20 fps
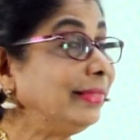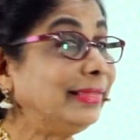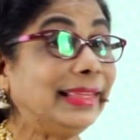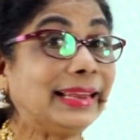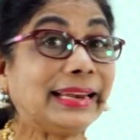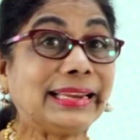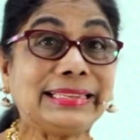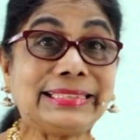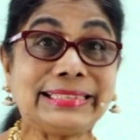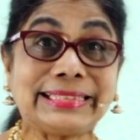
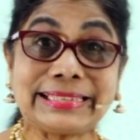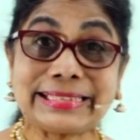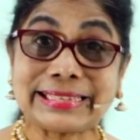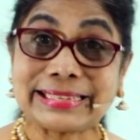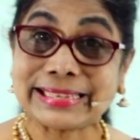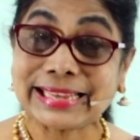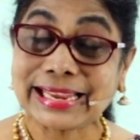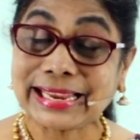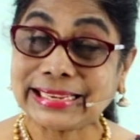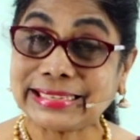There are
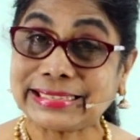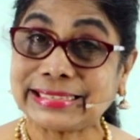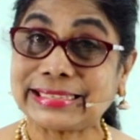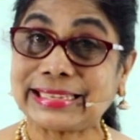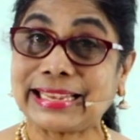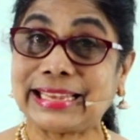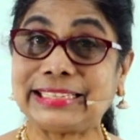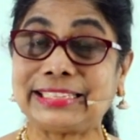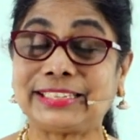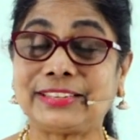six
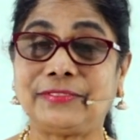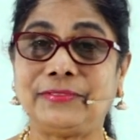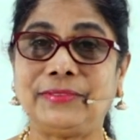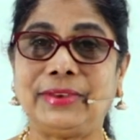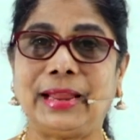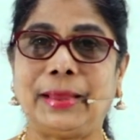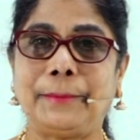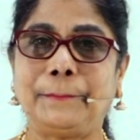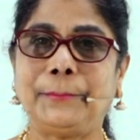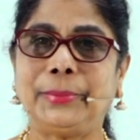sets of
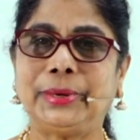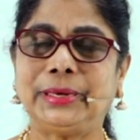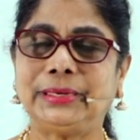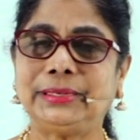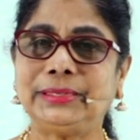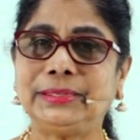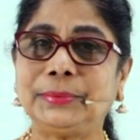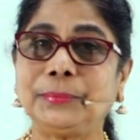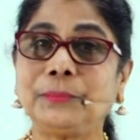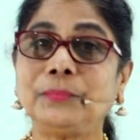
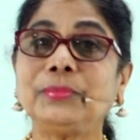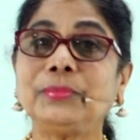numbers.